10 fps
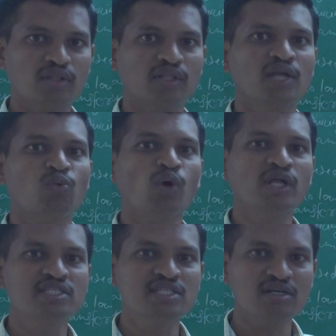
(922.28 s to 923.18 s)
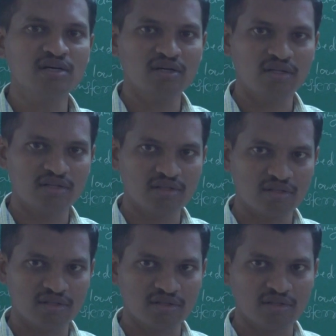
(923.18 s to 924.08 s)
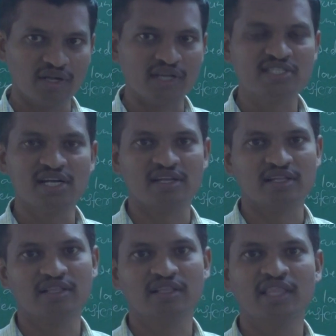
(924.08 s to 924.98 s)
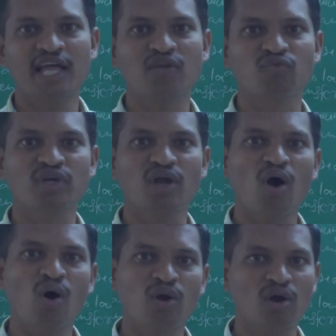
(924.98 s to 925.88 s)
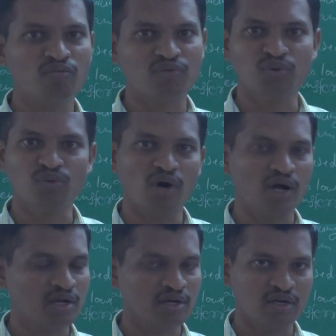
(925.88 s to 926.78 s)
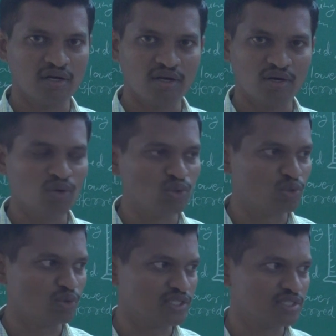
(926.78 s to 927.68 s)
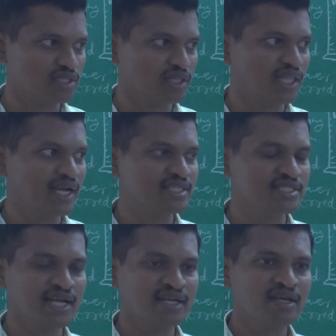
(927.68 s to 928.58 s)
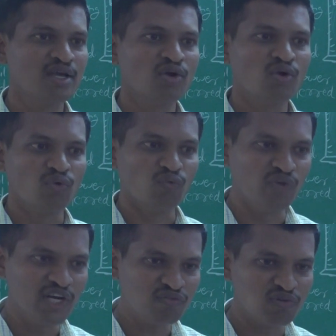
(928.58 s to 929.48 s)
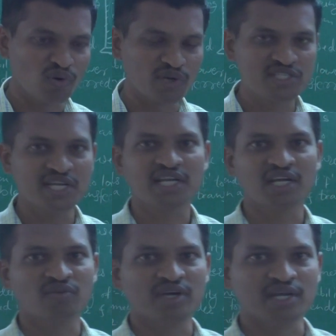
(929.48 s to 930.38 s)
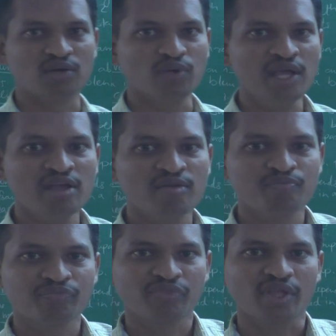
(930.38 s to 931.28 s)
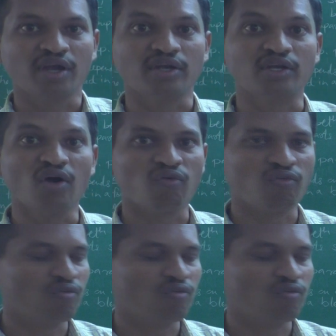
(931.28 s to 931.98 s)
then what is the result that we all of you are known to us? That is that wheat flour is get converted to a dough.